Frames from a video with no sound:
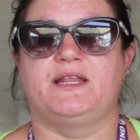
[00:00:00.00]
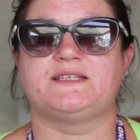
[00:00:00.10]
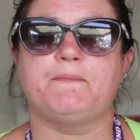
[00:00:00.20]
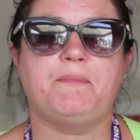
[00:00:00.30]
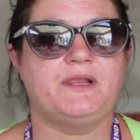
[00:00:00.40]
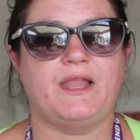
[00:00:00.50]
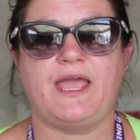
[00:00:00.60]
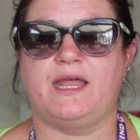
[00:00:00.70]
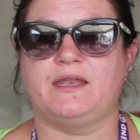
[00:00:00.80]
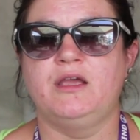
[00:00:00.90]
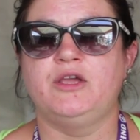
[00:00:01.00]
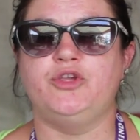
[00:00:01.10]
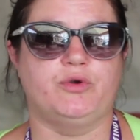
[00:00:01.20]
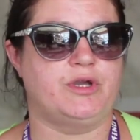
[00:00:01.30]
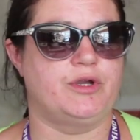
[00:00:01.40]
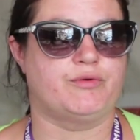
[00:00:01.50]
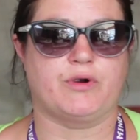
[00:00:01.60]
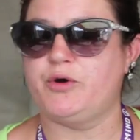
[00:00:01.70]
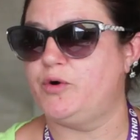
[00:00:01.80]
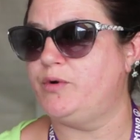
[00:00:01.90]
It is a plant. You can
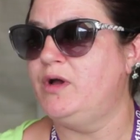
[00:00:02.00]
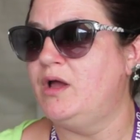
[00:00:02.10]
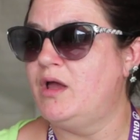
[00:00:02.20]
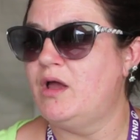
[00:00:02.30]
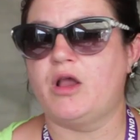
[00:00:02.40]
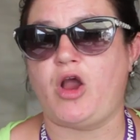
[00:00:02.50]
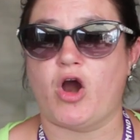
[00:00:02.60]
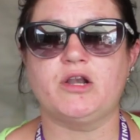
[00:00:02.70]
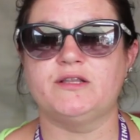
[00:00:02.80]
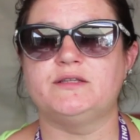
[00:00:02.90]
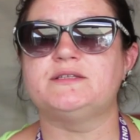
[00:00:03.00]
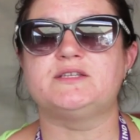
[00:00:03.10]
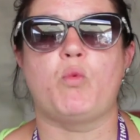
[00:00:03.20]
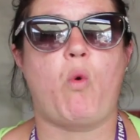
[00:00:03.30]
grow gardens.